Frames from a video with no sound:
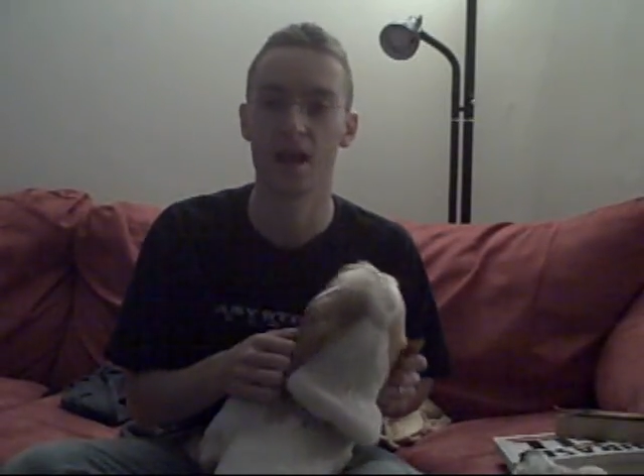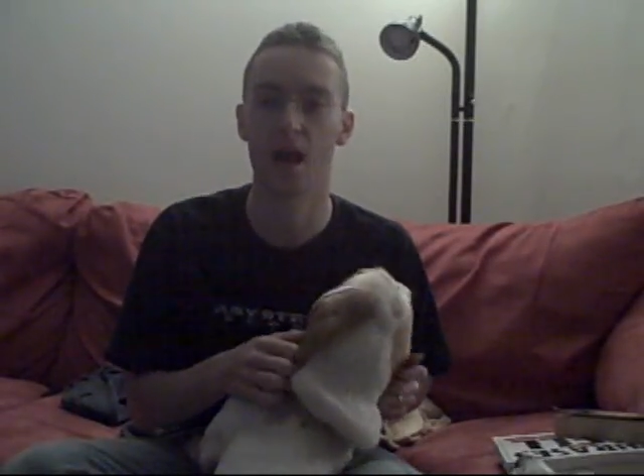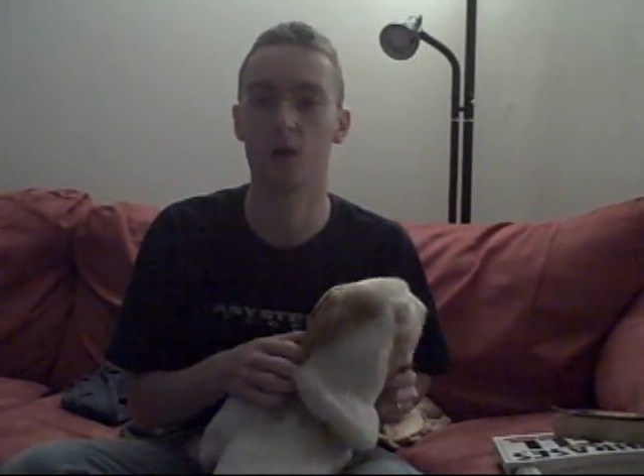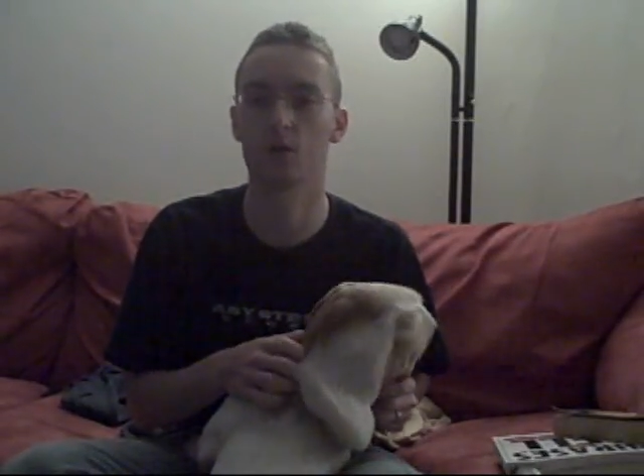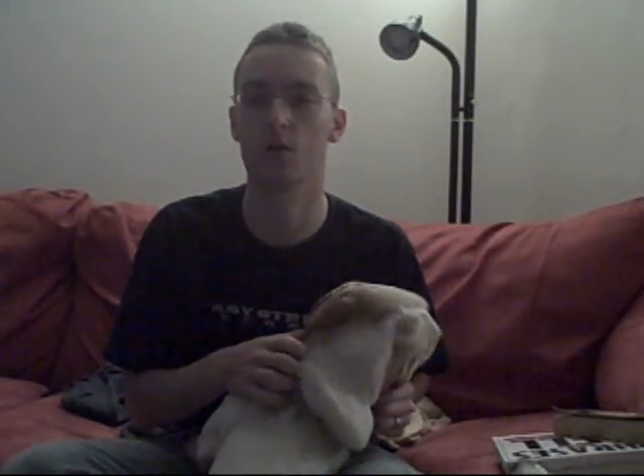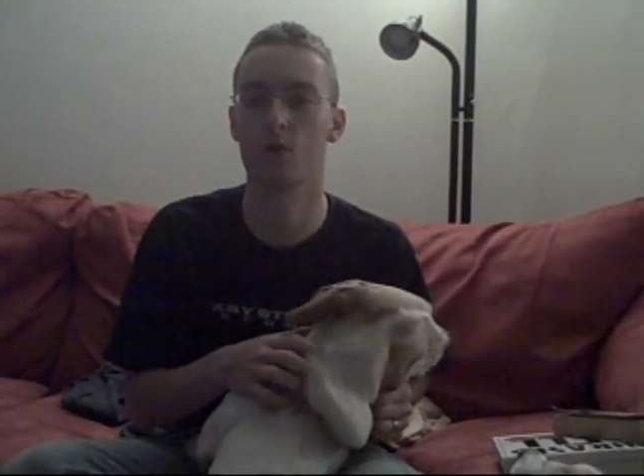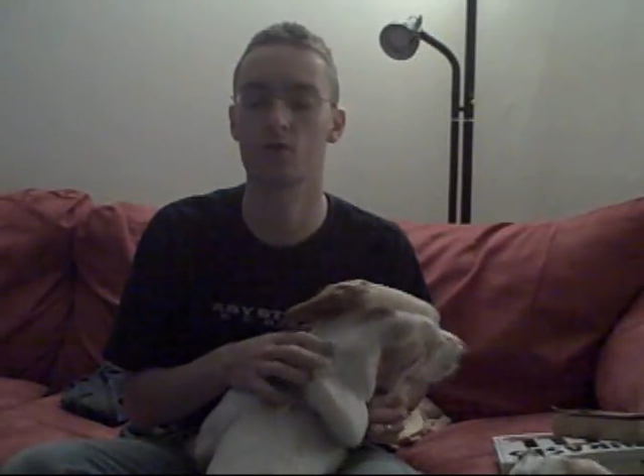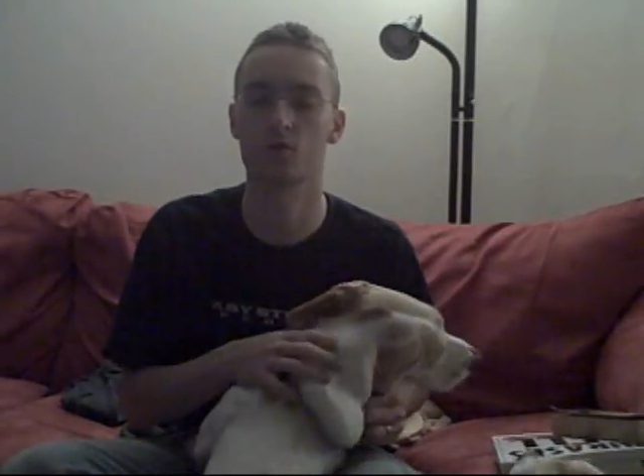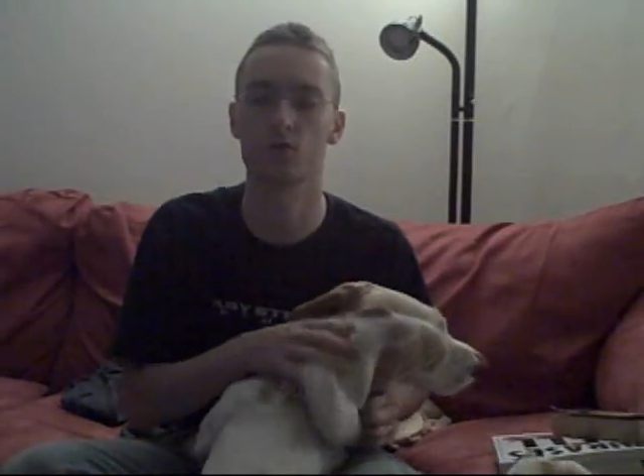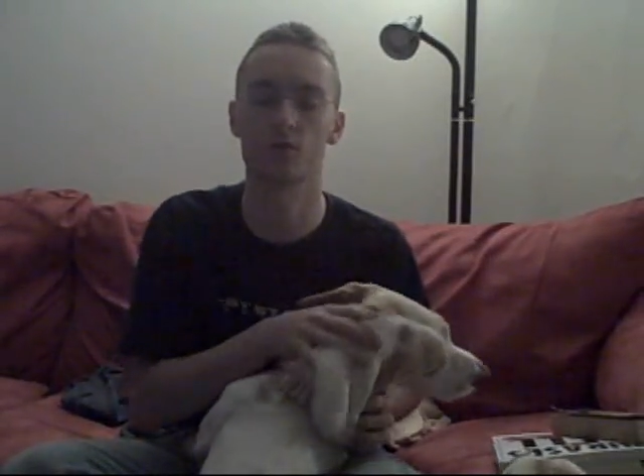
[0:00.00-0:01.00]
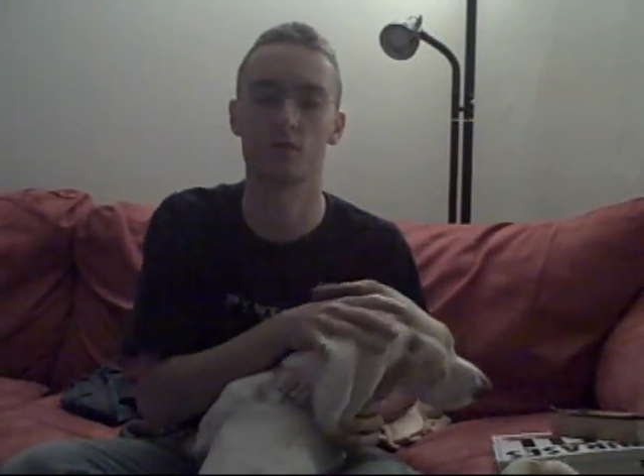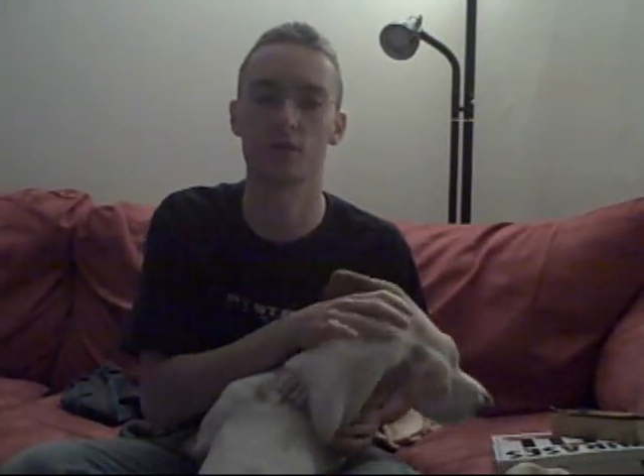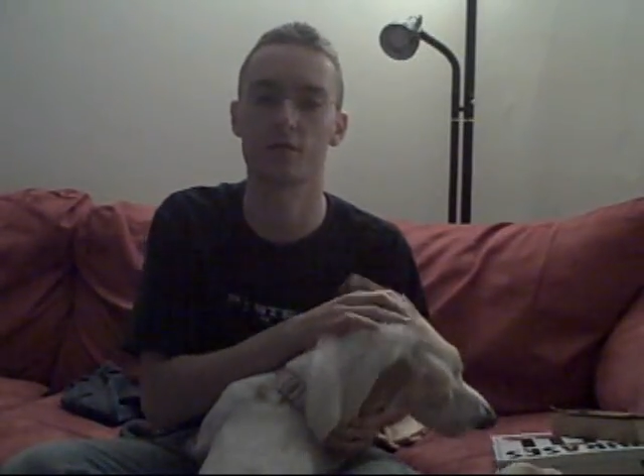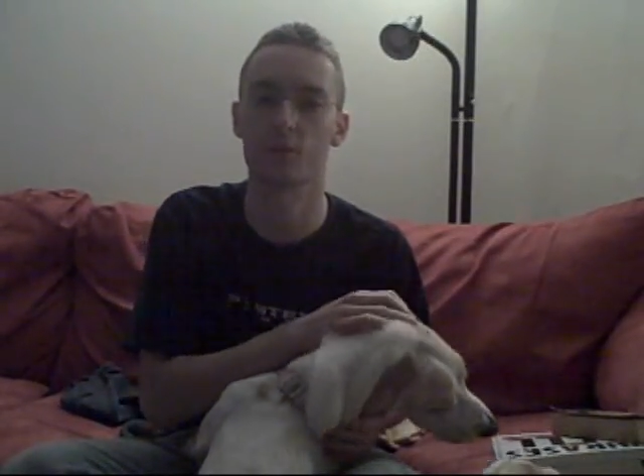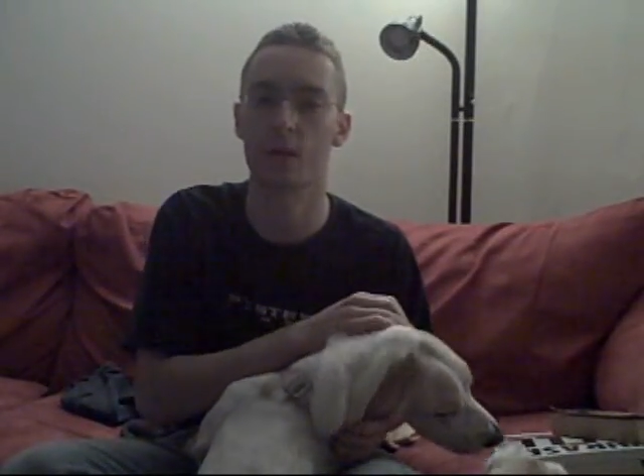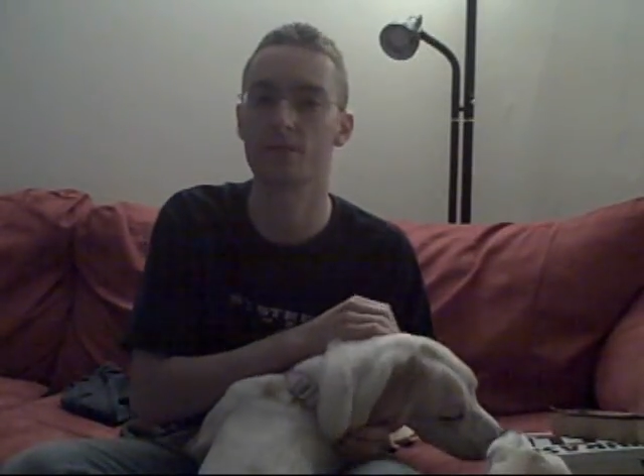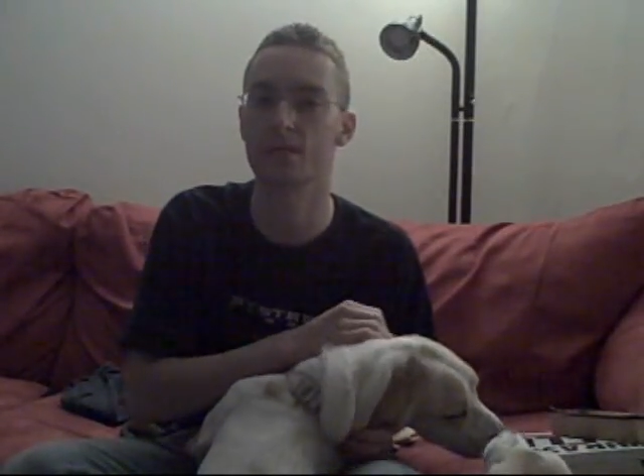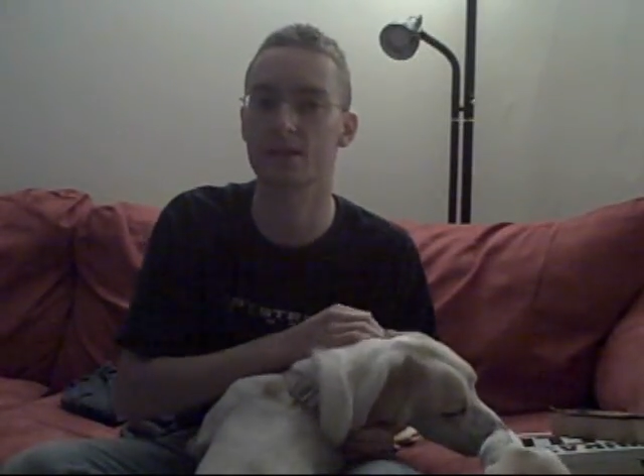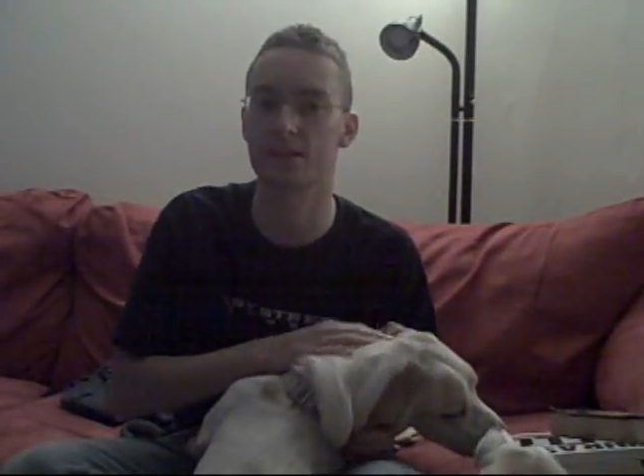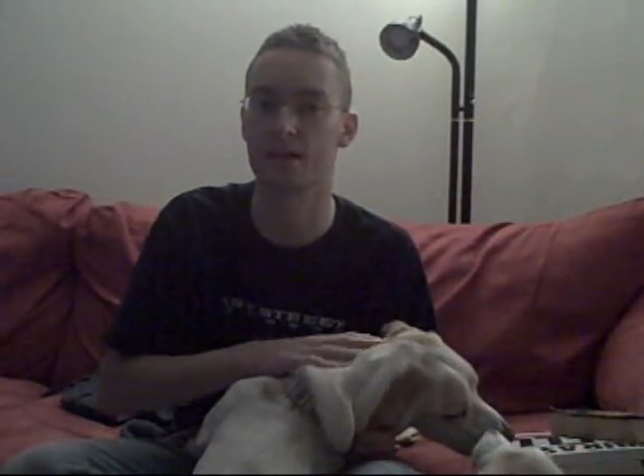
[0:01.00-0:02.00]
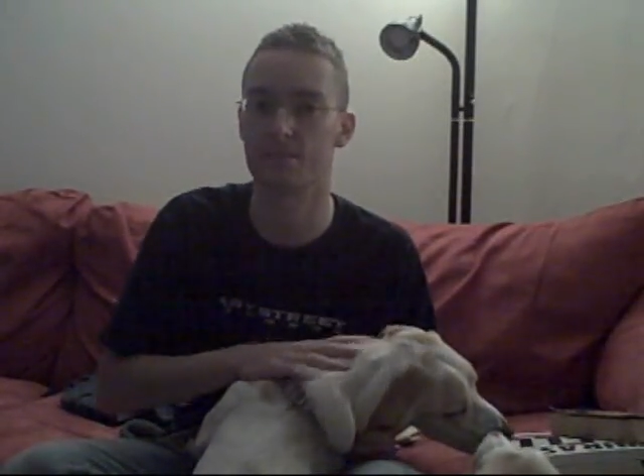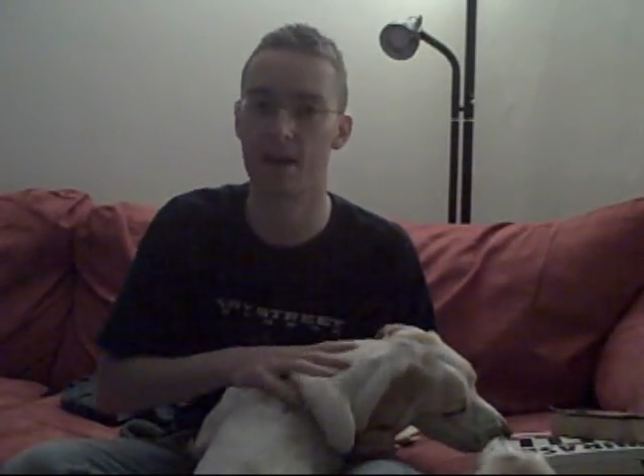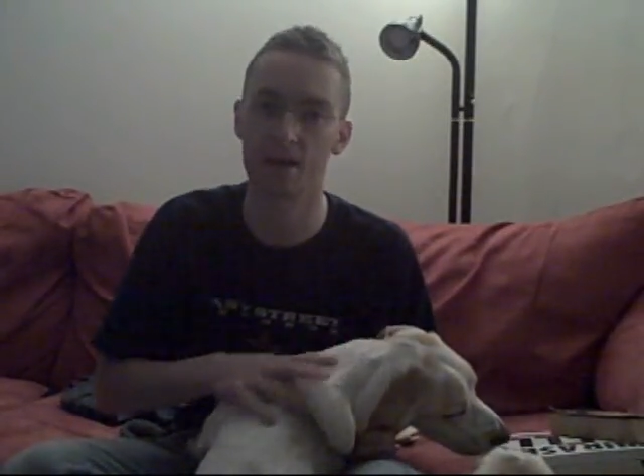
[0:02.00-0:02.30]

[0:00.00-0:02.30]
I'll go to different websites that have